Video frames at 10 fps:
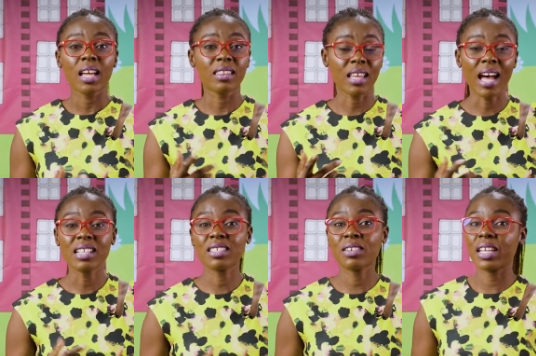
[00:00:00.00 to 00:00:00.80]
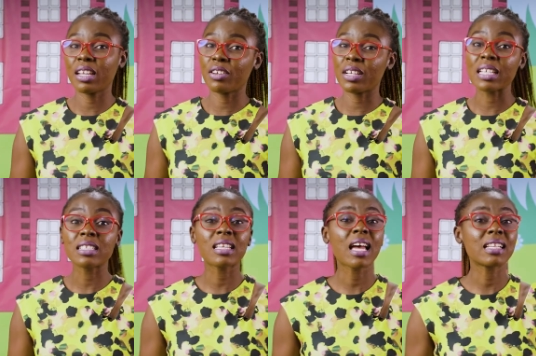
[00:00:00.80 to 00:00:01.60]
The answer here
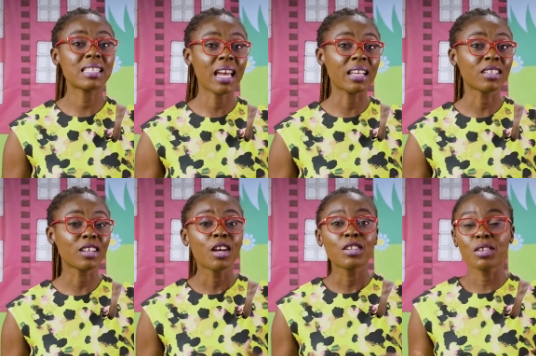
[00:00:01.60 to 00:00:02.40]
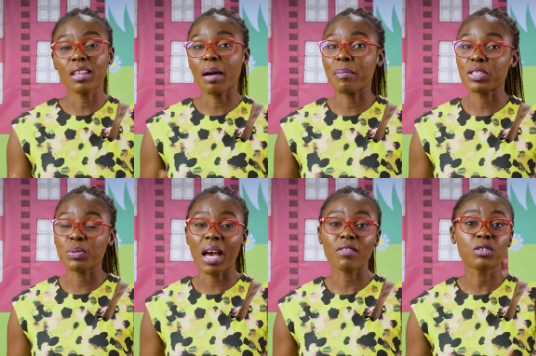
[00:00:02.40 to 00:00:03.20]
is 10. So that means we
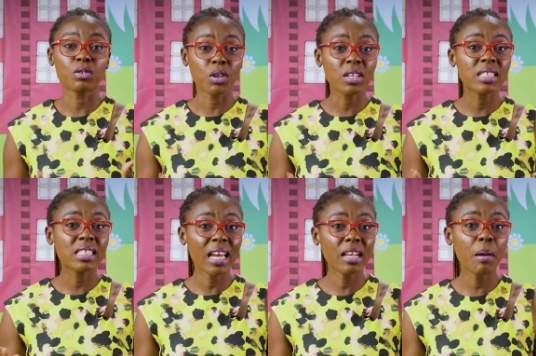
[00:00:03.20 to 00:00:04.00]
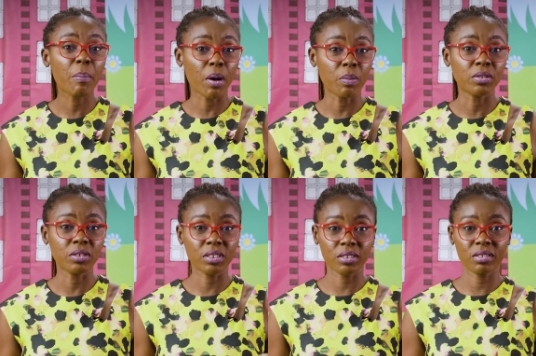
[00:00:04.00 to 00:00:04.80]
have to draw 10
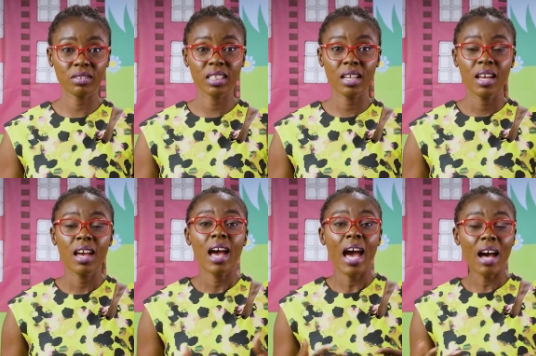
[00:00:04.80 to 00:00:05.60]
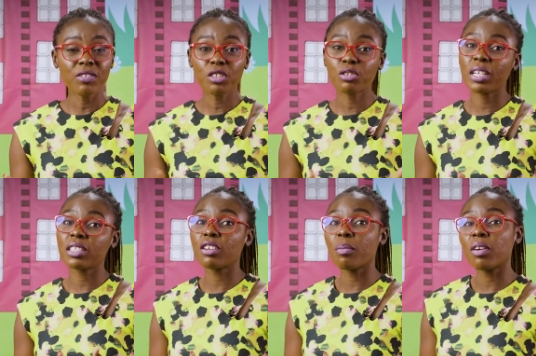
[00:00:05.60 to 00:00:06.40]
bubbles. After drawing the
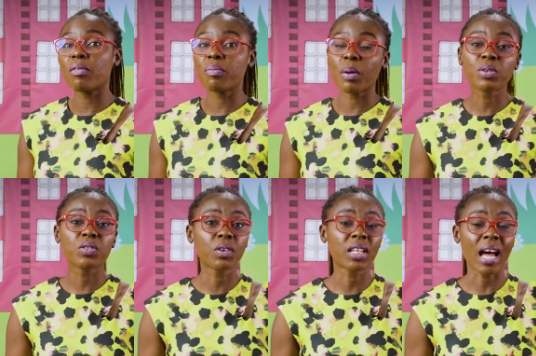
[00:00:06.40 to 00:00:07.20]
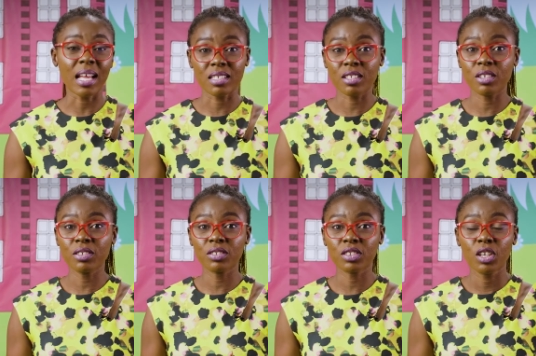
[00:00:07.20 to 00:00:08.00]
number of bubbles for the answer,
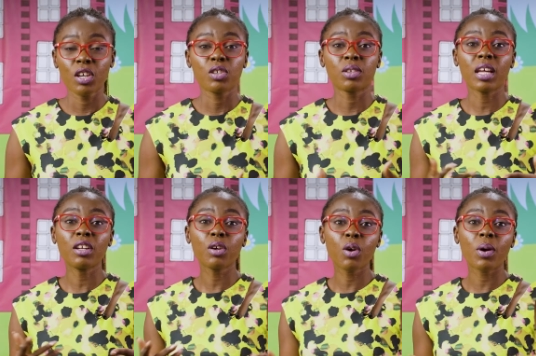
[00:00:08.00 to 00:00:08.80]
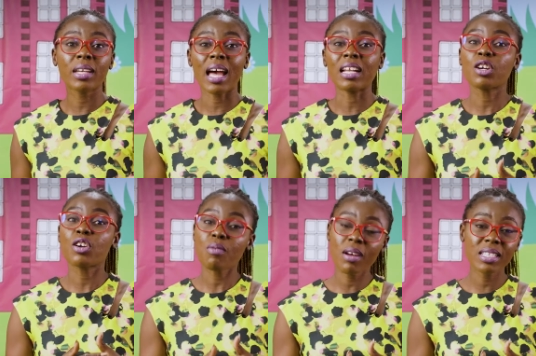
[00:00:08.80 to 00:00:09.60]
you then go on and
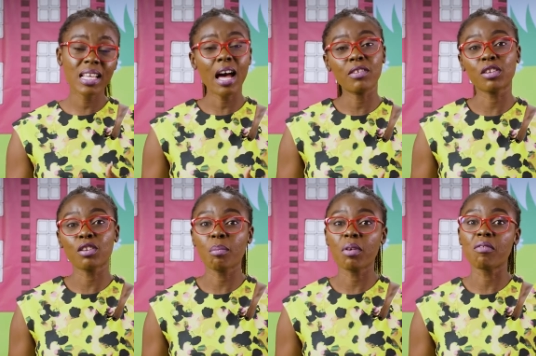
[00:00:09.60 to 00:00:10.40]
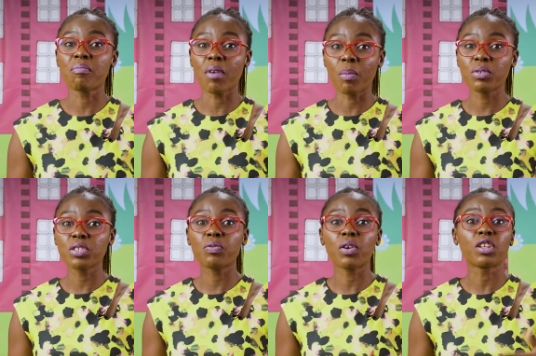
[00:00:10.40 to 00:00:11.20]
cross out the number of bubbles
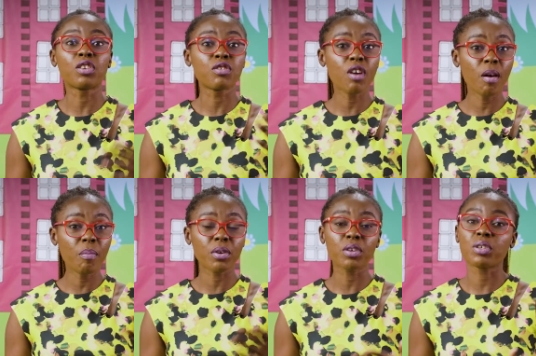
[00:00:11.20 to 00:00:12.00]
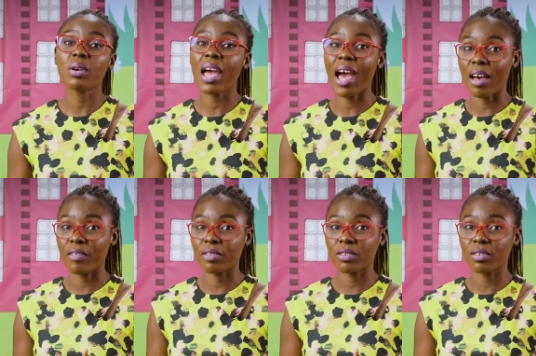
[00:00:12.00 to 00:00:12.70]
for the number you have.